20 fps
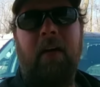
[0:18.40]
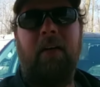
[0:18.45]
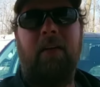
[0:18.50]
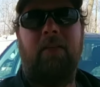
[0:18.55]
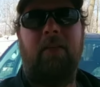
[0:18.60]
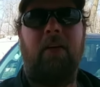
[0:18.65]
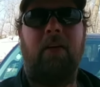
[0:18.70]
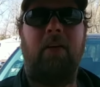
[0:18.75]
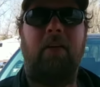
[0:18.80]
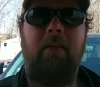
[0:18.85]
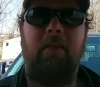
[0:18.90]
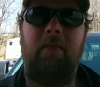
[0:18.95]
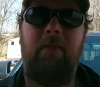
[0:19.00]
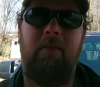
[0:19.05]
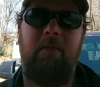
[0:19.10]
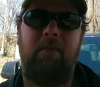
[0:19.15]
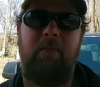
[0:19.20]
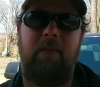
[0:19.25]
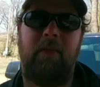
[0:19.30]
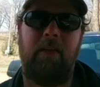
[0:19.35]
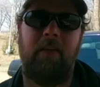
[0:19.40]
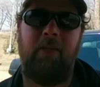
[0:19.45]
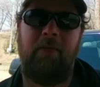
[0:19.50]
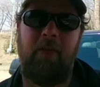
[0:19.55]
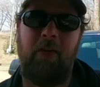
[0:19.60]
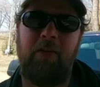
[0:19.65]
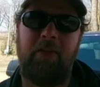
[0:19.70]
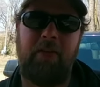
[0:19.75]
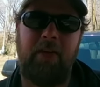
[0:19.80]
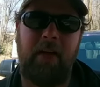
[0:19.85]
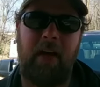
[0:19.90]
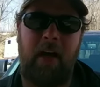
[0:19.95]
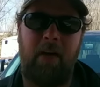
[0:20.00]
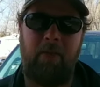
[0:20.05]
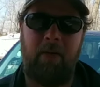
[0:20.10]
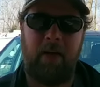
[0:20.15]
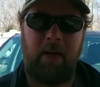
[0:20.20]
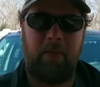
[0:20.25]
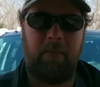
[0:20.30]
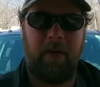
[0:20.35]
So the first thing I
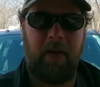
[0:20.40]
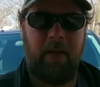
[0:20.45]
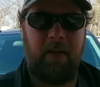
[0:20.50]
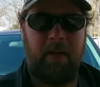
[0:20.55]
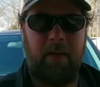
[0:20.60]
recommend,